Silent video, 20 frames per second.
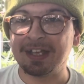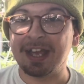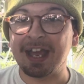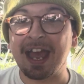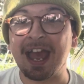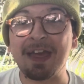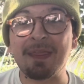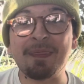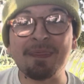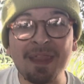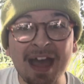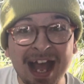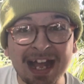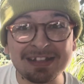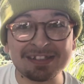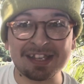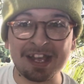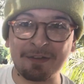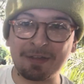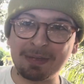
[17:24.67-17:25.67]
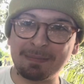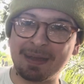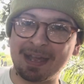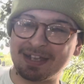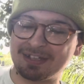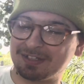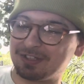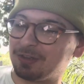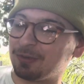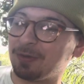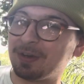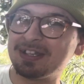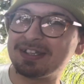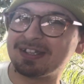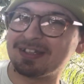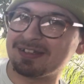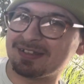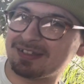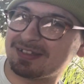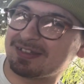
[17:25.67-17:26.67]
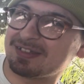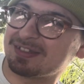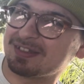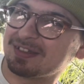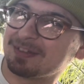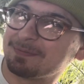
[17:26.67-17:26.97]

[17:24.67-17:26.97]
And that's how he makes the noises.